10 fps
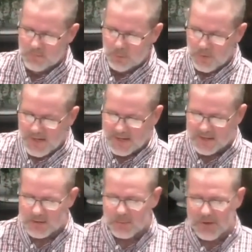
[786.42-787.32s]
When we
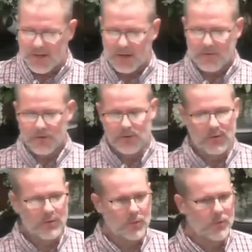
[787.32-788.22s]
ask someone how they're
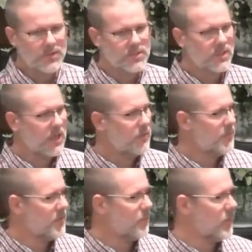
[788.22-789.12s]
doing, will we
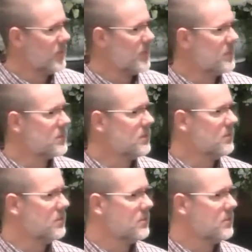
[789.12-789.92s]
stop and really listen?